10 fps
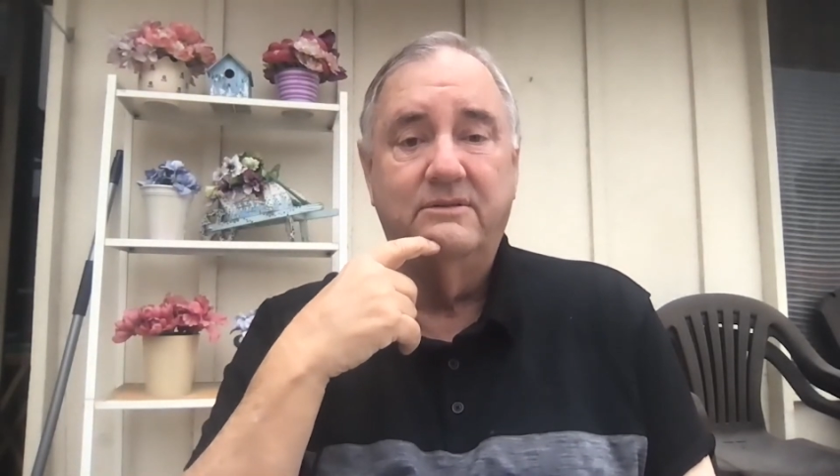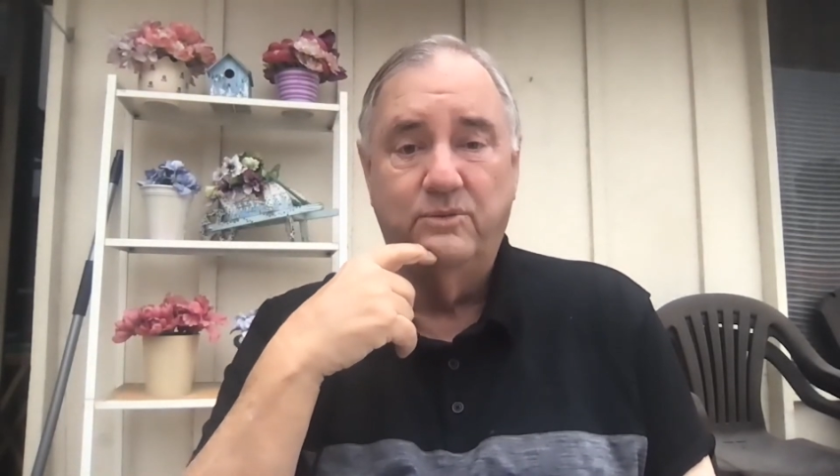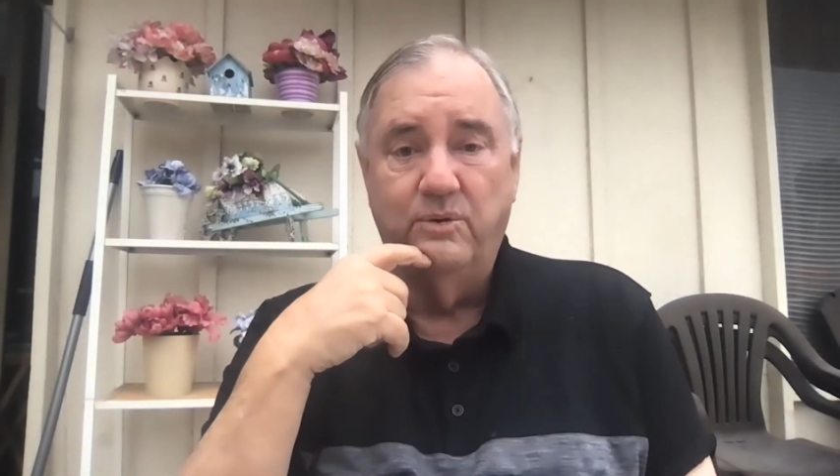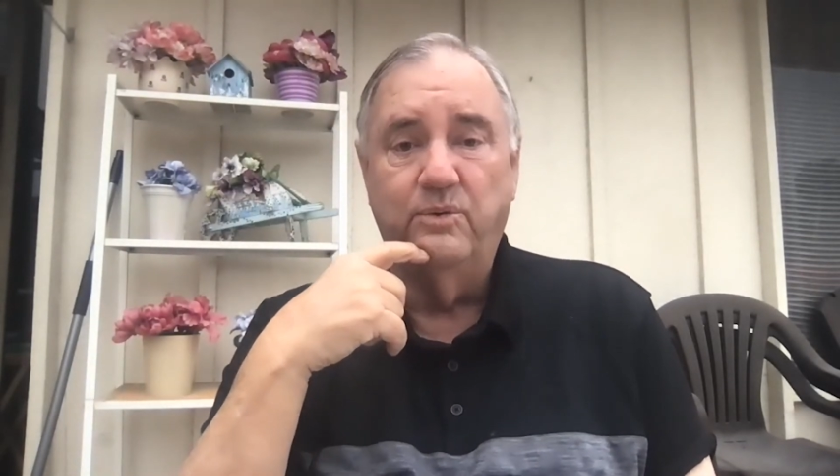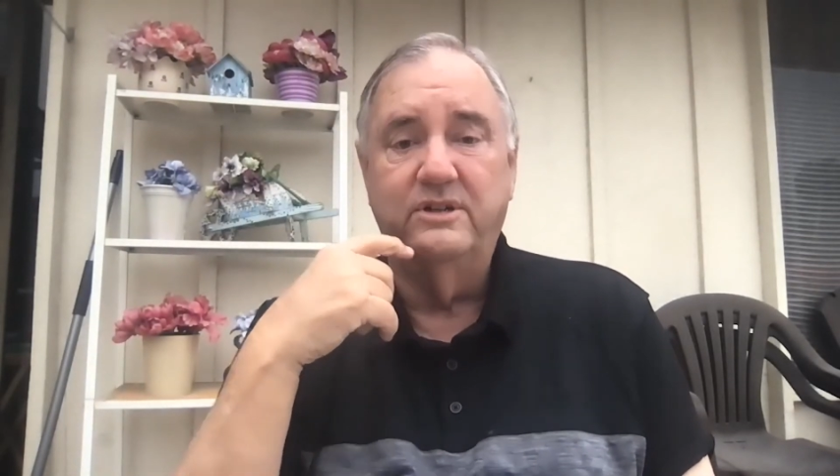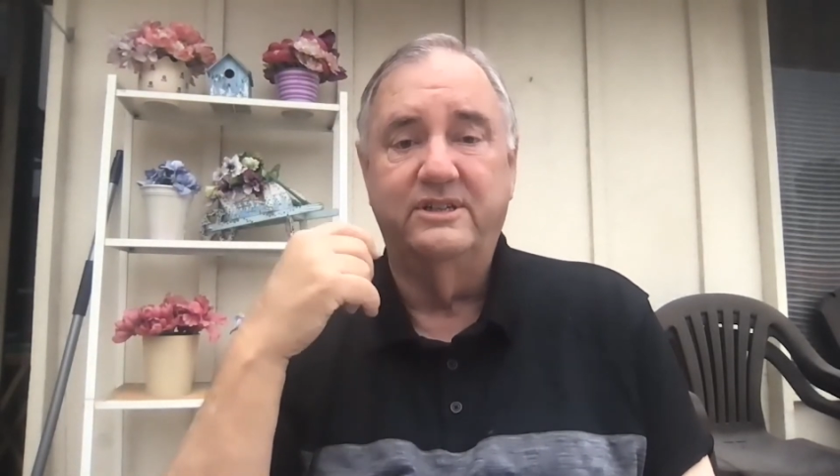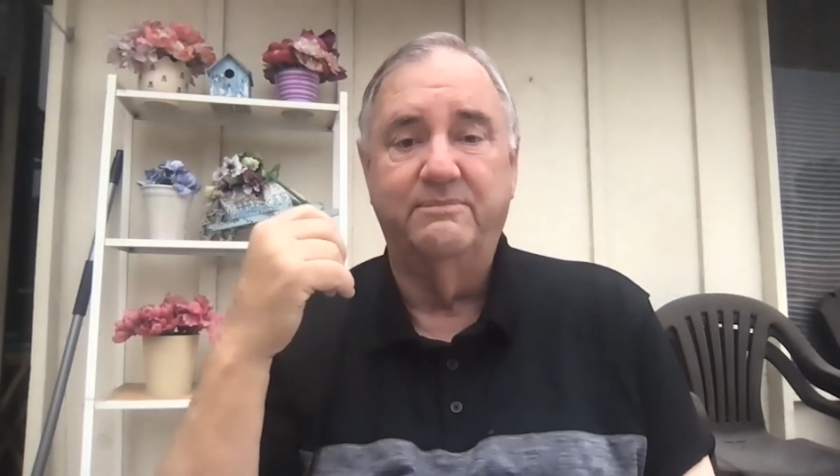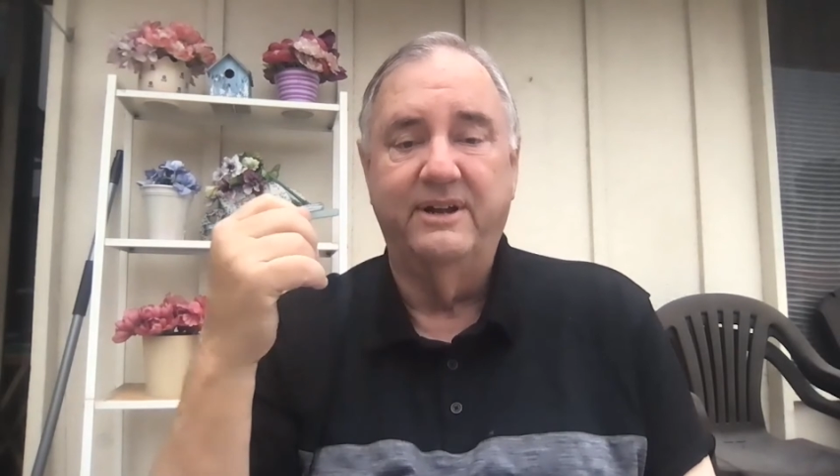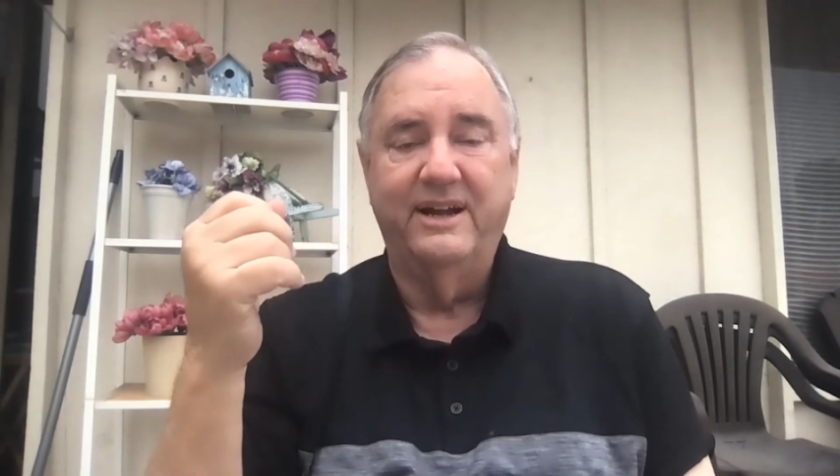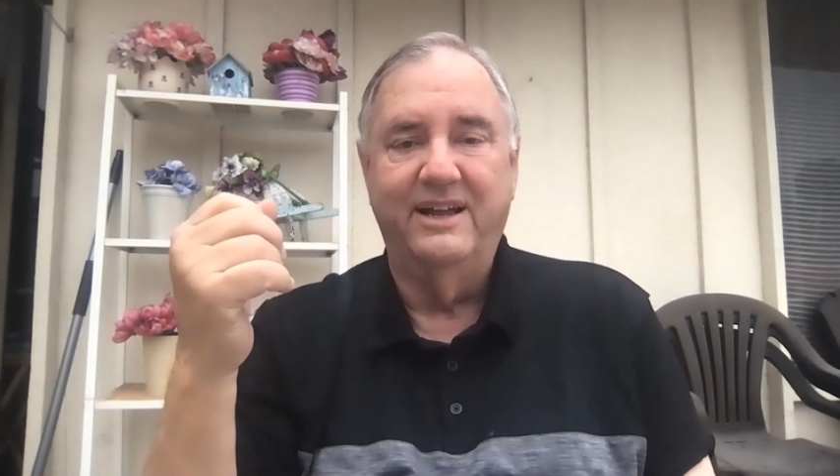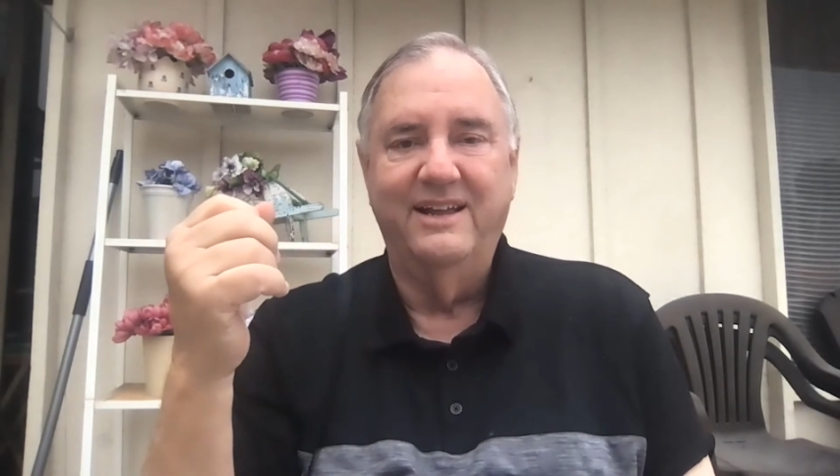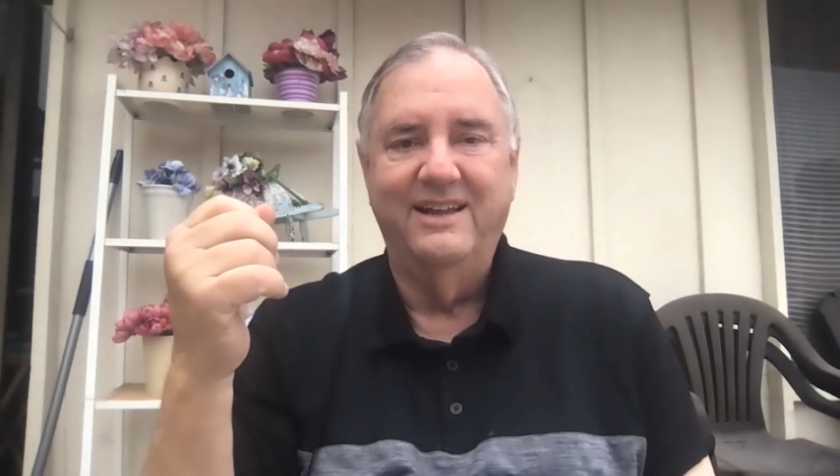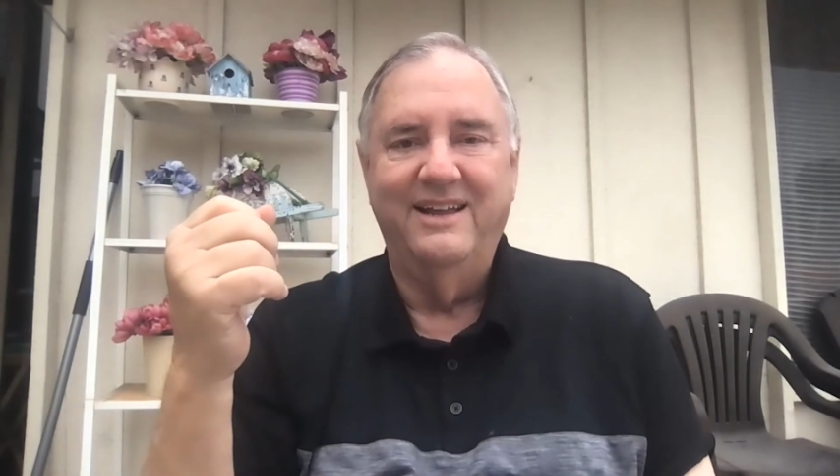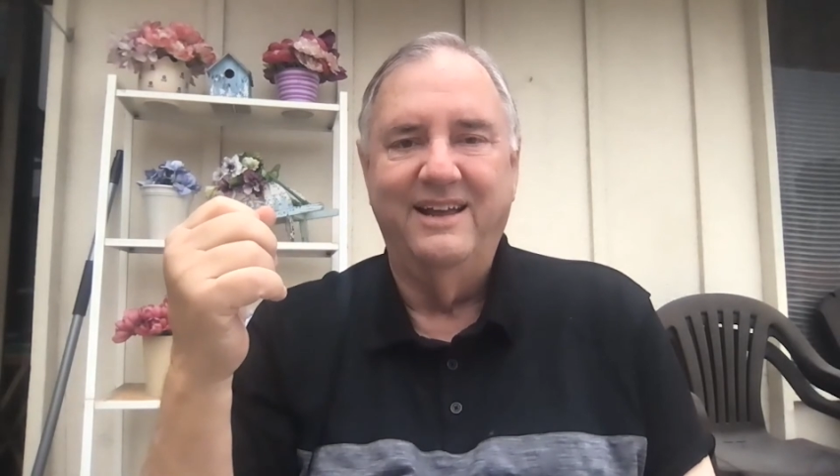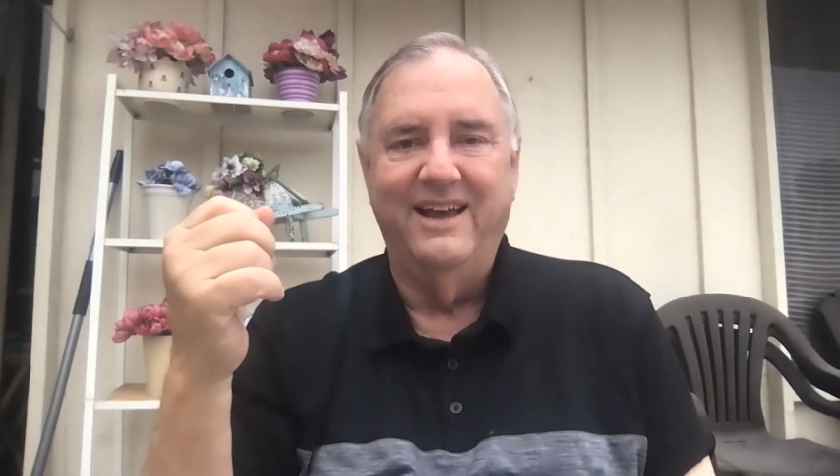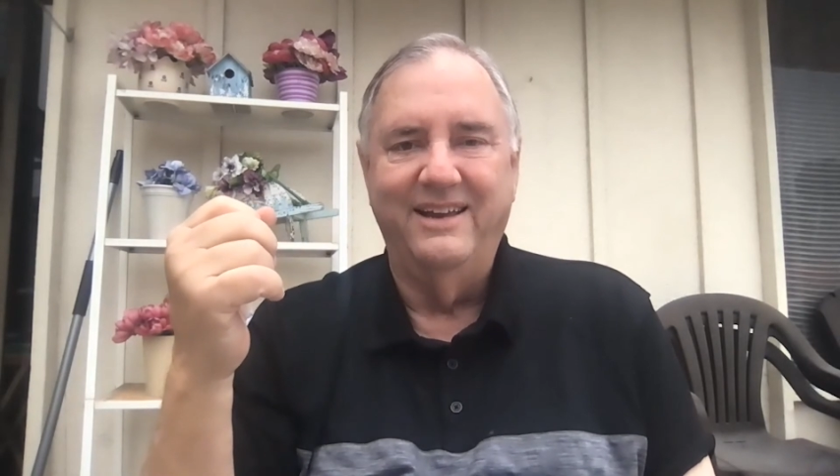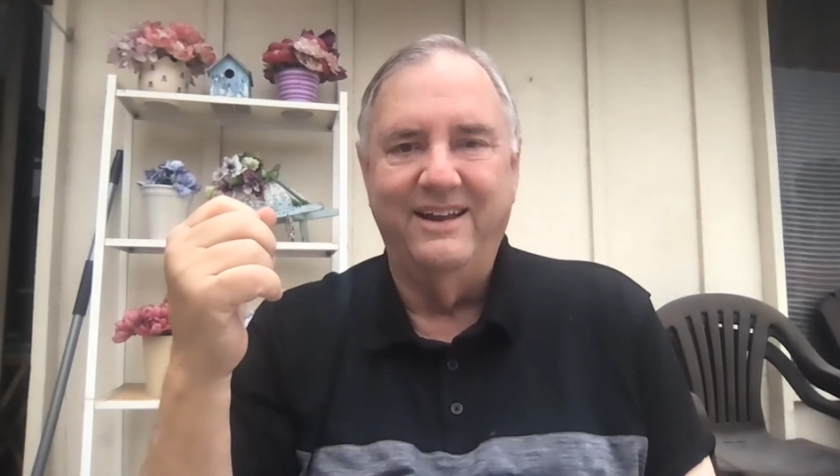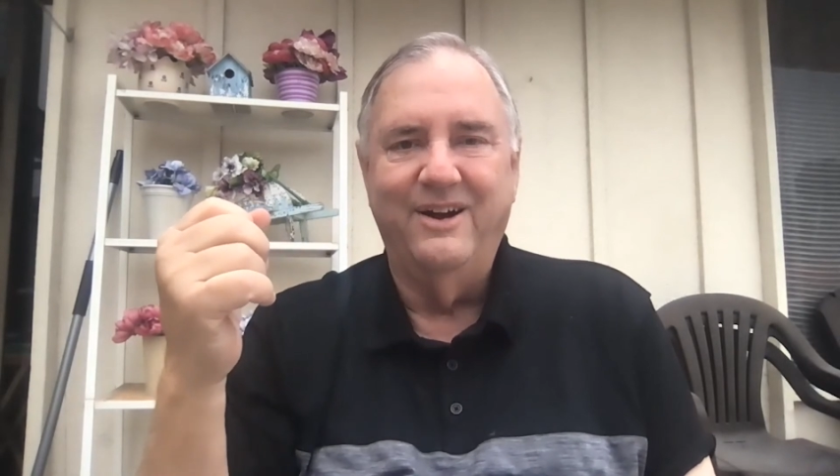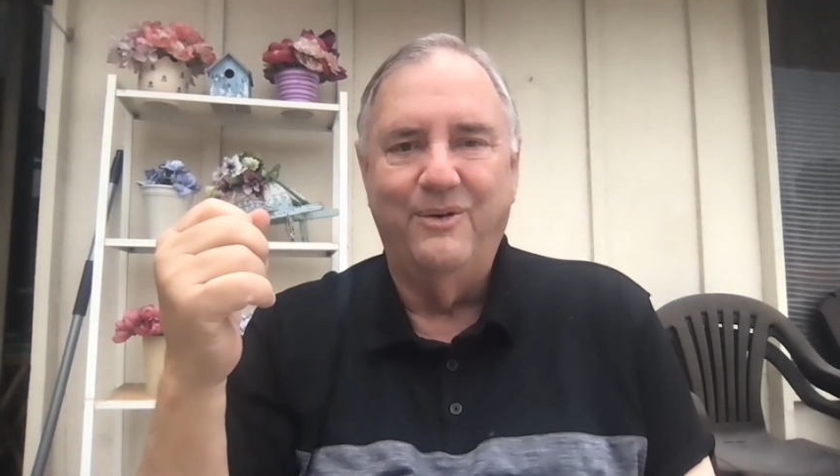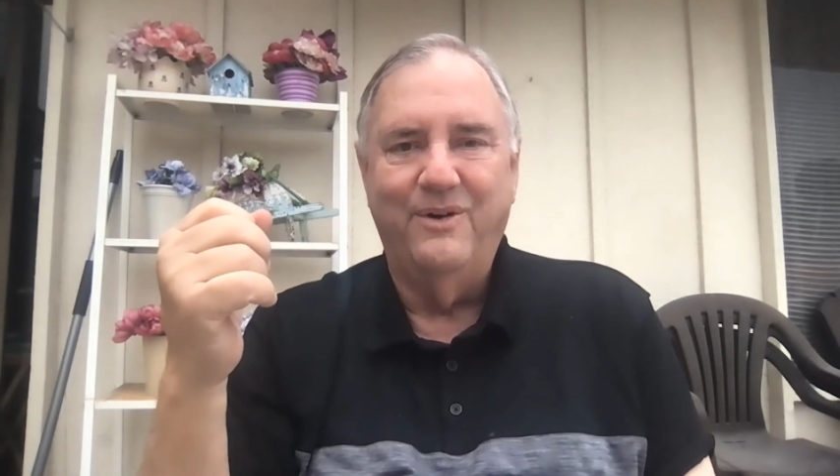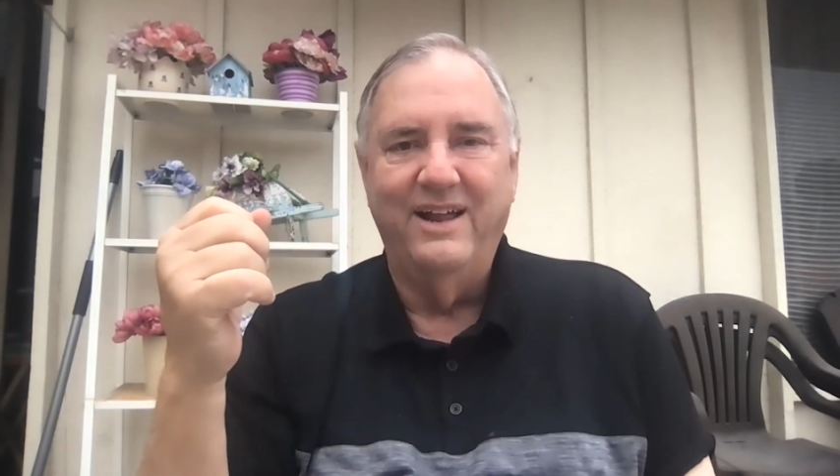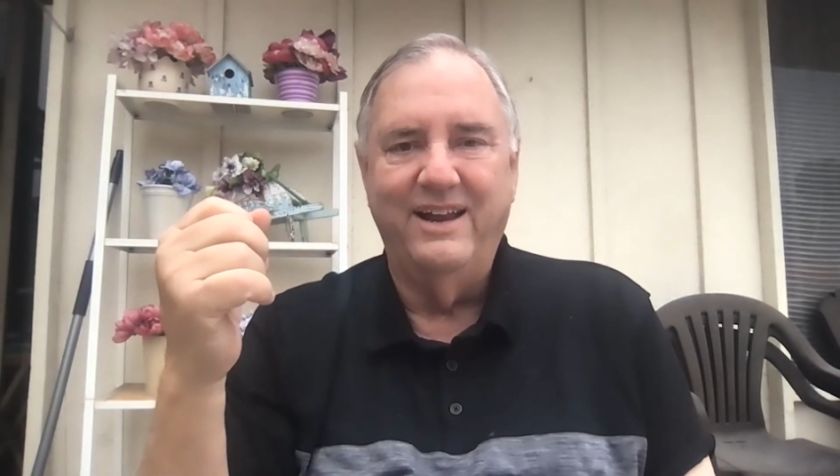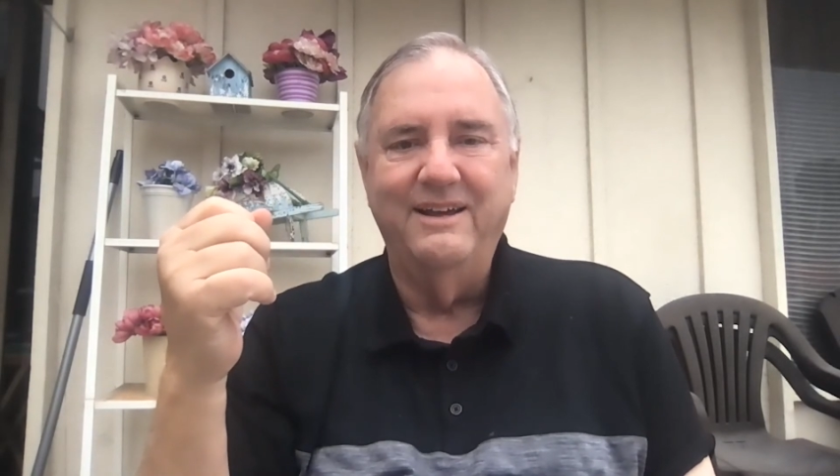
We're worshiping. And you know what?